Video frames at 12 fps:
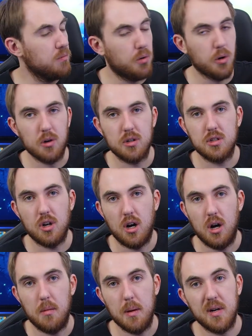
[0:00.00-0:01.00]
ports
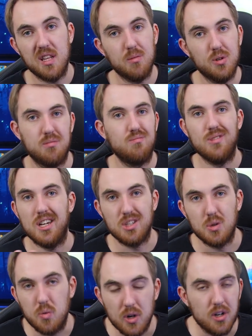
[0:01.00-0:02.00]
on my motherboard
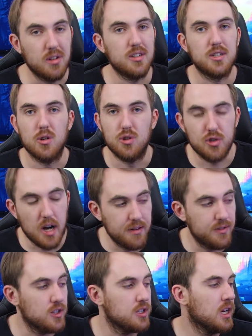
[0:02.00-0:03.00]
doesn't work. There's no
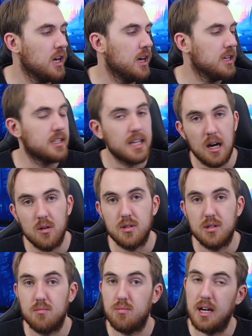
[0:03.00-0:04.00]
drivers.
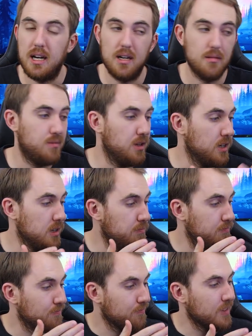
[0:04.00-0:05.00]
Sound, uh, the
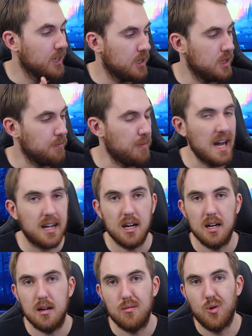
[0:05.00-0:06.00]
the back
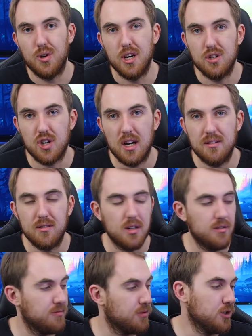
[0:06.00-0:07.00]
audio driver
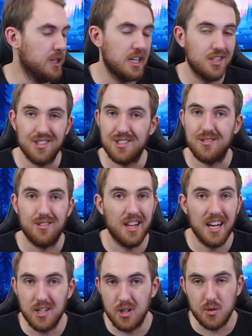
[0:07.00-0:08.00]
of connections,
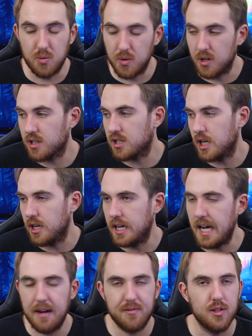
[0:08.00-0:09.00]
they don't work, so I
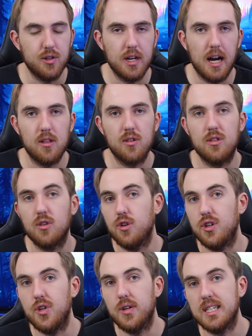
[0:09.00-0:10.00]
have to do it either through
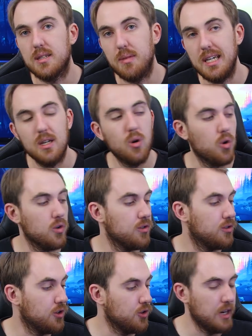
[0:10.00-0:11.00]
USB or
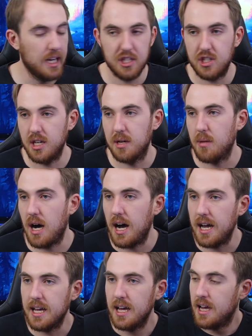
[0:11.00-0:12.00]
through
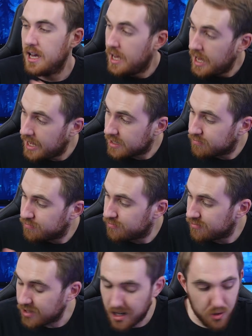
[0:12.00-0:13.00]
HDMI. And
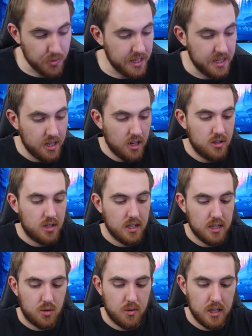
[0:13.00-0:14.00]
there we go, so
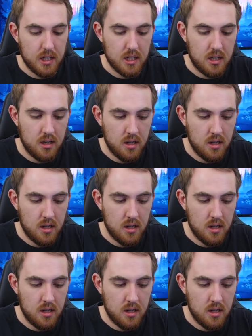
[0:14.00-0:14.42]
let's quickly just